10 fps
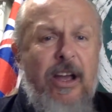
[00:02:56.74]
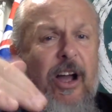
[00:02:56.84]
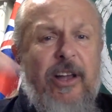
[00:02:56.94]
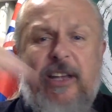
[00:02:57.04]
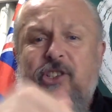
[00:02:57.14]

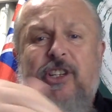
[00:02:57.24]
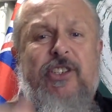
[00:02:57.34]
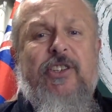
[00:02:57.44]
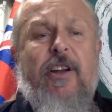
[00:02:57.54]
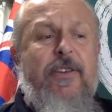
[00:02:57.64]
All that
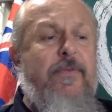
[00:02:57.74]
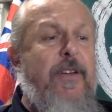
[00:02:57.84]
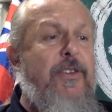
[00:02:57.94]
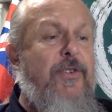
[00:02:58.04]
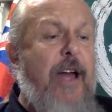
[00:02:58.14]
shit's starting to
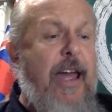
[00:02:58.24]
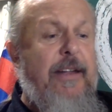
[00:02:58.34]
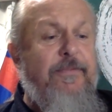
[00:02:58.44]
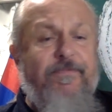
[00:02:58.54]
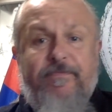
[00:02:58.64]
run
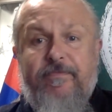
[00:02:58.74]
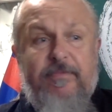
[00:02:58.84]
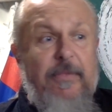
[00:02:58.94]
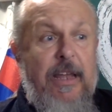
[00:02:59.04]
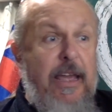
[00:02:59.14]
dry.
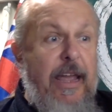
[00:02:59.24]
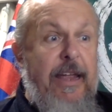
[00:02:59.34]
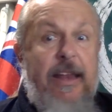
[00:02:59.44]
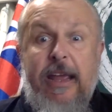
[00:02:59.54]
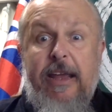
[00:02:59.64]

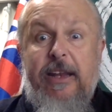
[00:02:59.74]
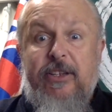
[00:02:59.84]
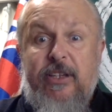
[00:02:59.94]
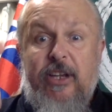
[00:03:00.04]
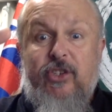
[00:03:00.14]
And
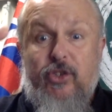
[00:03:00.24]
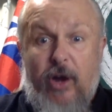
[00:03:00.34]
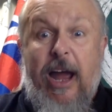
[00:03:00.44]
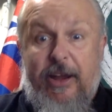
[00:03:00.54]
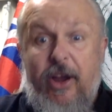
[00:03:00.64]
it's
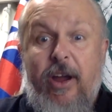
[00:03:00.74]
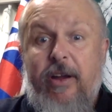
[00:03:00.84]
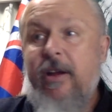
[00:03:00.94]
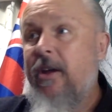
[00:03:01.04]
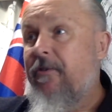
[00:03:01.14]

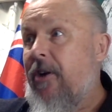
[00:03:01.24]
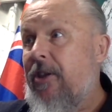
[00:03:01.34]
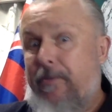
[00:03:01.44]
drier for other